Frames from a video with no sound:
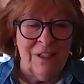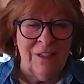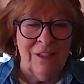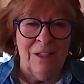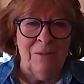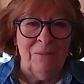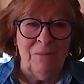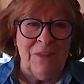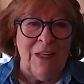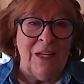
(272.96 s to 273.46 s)

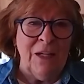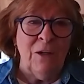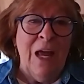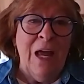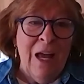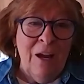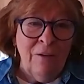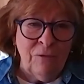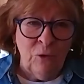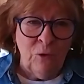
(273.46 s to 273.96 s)
uh, they
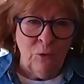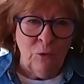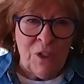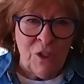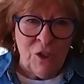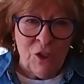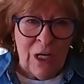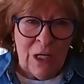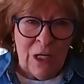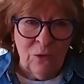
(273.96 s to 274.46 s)
have to
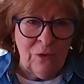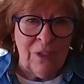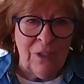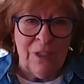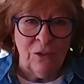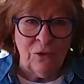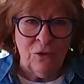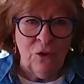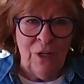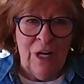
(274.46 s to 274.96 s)
reach out
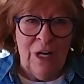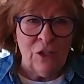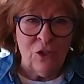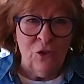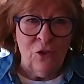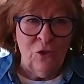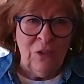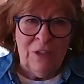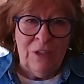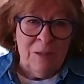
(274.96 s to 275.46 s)

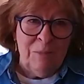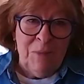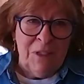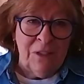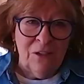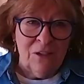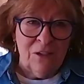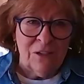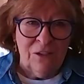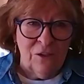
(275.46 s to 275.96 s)
internationally
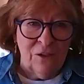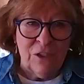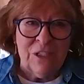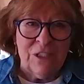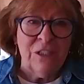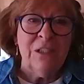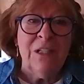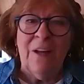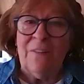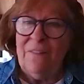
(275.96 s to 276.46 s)
because there's
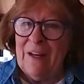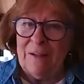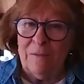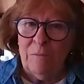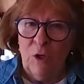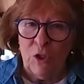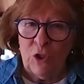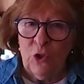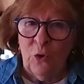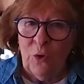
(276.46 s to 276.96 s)
not that
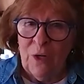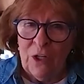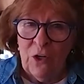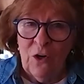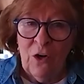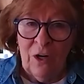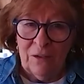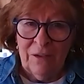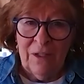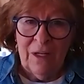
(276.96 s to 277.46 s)
much going
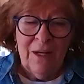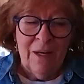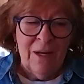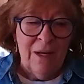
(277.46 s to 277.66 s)
on.